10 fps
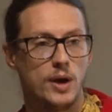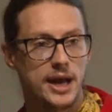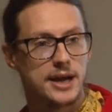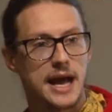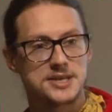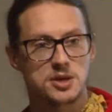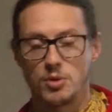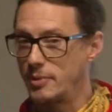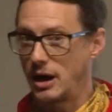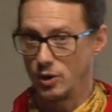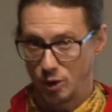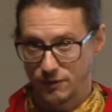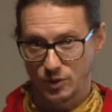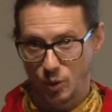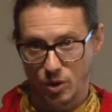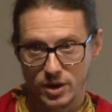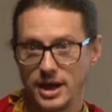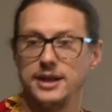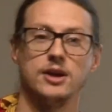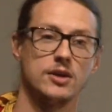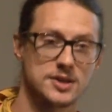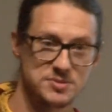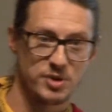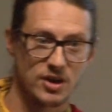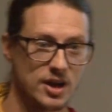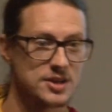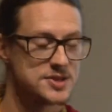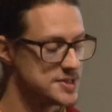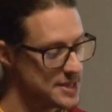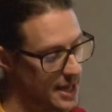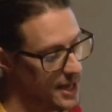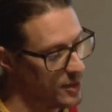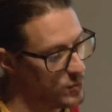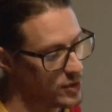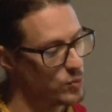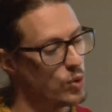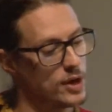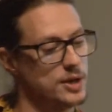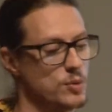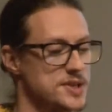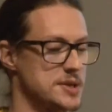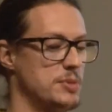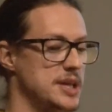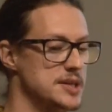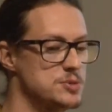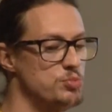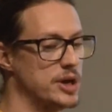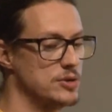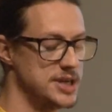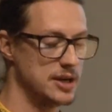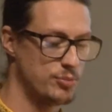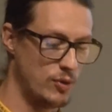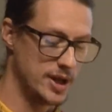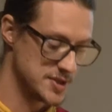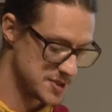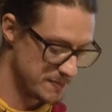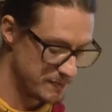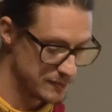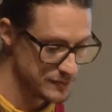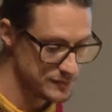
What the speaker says: go ahead and ask them about Overlord and their experience with working with some of these bigger data points.